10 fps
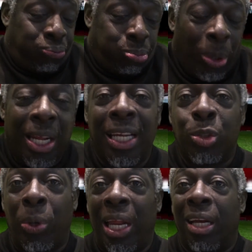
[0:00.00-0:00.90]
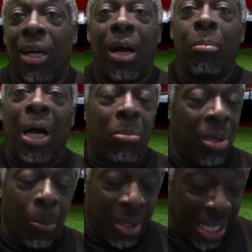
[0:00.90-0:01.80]
Willian is Willian.
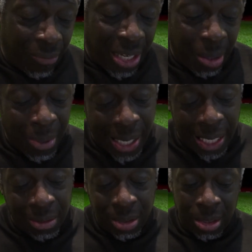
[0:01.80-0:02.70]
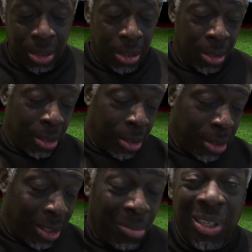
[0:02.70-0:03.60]
I'm giving him
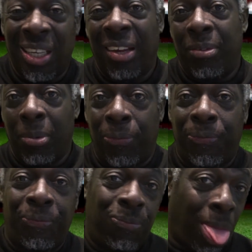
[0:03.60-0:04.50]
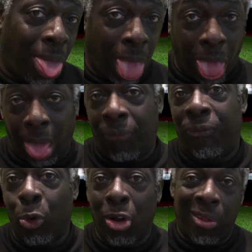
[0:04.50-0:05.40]
I'm going to give him a 4
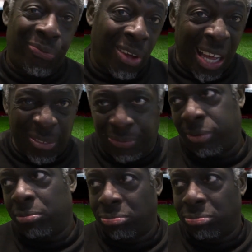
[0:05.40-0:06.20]
or 5.